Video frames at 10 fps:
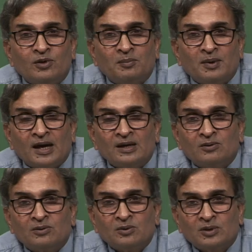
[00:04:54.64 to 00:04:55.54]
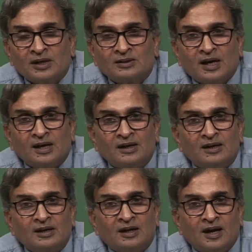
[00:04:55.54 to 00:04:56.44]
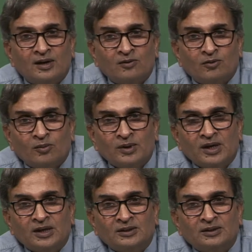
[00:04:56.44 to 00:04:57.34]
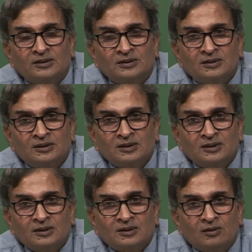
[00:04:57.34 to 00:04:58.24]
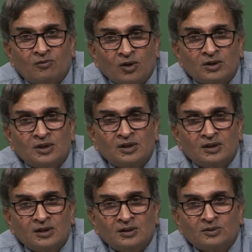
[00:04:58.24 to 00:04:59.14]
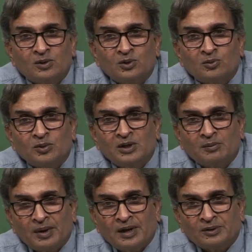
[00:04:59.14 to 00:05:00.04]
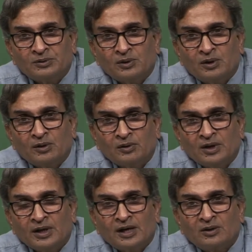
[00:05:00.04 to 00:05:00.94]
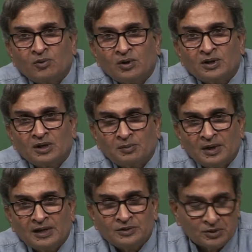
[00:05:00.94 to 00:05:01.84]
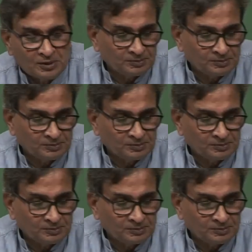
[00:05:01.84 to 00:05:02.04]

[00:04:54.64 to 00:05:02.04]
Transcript: you apply onto a textile a hydrophobic agent, the water is going to be repelled. So, you are looking at water repellency.